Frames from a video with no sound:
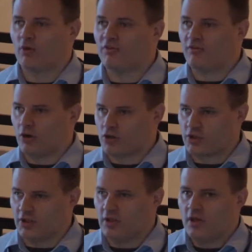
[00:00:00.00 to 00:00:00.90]

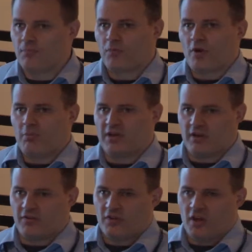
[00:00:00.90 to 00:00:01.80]
function.
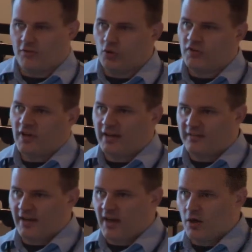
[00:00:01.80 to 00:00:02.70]
Because if you
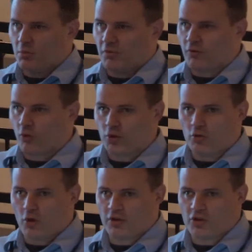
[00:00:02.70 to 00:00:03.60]
sat down before you
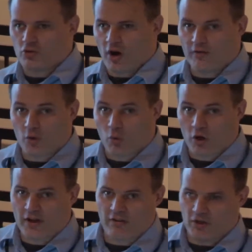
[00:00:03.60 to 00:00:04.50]
wanted to drive to
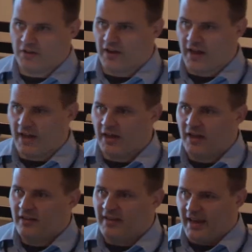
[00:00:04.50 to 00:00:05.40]
work every day
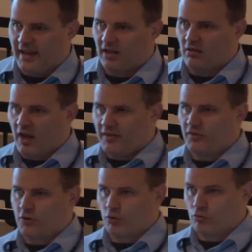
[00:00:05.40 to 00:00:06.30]
to analyze the